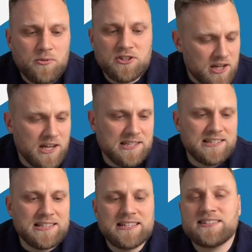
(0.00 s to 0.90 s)
which I
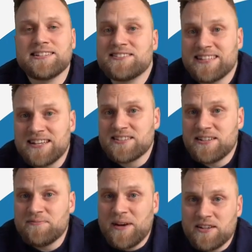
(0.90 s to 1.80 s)
can easily select
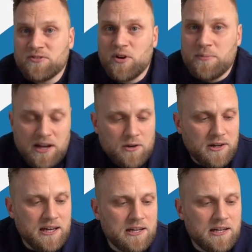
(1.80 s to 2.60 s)
here via dropdown.